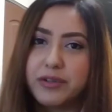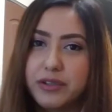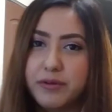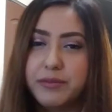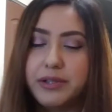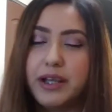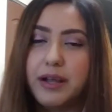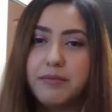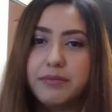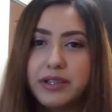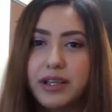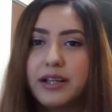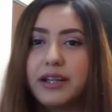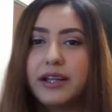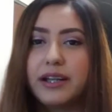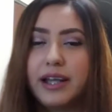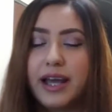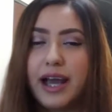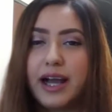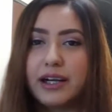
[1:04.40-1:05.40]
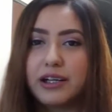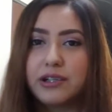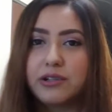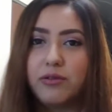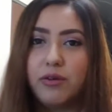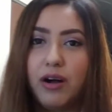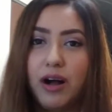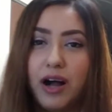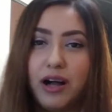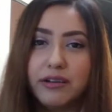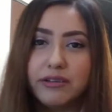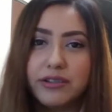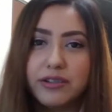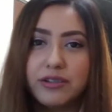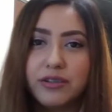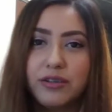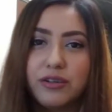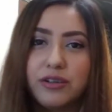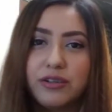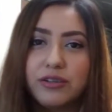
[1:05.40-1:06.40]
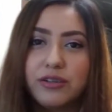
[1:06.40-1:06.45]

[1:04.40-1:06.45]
sometimes than an actual hostel.